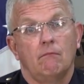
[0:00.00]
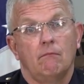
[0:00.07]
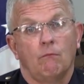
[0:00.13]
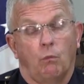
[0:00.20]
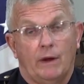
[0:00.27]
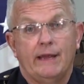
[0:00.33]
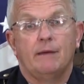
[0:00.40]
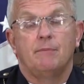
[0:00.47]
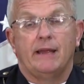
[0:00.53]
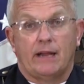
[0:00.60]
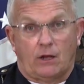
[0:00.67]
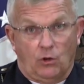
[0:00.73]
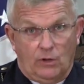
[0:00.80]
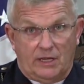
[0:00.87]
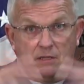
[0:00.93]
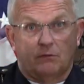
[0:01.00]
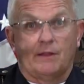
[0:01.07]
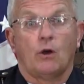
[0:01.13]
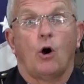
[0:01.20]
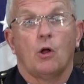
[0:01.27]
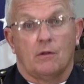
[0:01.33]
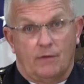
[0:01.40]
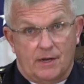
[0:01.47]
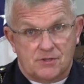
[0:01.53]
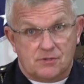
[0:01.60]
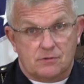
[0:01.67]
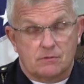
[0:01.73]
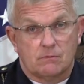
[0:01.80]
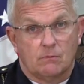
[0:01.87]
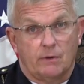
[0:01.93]
We being collectively all of
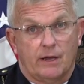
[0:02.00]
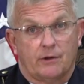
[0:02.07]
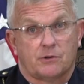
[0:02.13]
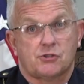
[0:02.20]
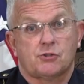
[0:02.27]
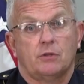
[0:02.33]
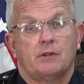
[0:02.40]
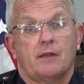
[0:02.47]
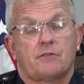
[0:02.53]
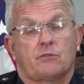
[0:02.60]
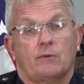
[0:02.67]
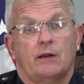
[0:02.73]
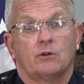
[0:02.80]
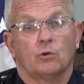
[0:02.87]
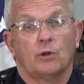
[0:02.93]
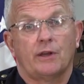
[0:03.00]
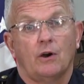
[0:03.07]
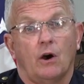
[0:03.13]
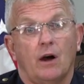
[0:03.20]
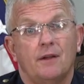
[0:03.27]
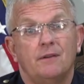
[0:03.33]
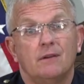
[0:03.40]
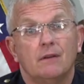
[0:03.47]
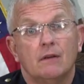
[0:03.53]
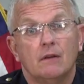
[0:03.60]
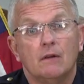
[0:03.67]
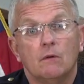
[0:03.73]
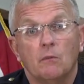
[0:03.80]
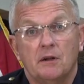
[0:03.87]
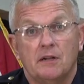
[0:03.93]
us. We understood that threat early on.
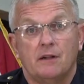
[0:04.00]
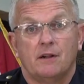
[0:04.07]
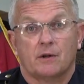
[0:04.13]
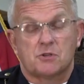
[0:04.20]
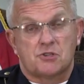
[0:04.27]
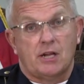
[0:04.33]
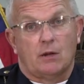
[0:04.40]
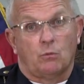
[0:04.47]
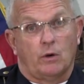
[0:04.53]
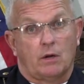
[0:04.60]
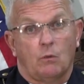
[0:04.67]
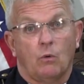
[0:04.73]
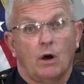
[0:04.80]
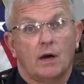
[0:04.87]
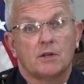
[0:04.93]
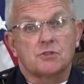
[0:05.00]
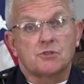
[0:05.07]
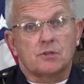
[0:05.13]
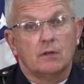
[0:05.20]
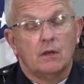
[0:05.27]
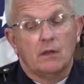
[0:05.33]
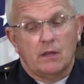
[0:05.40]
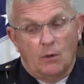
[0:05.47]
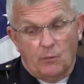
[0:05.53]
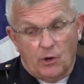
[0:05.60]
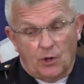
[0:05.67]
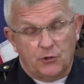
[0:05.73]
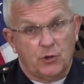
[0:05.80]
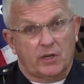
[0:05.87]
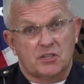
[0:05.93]
We didn't understand what it was, and we
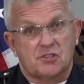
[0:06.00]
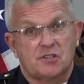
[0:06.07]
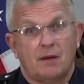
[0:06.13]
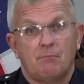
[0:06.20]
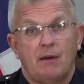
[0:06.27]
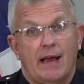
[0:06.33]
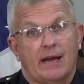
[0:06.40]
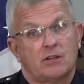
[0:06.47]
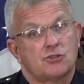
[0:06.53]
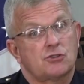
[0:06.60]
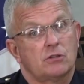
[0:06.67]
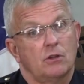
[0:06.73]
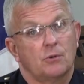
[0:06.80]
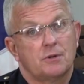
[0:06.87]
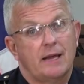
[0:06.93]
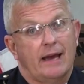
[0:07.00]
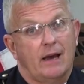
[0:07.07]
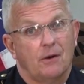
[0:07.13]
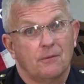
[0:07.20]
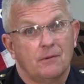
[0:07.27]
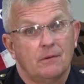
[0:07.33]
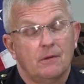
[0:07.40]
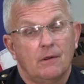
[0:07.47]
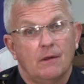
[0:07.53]
all took a step back and slowed down.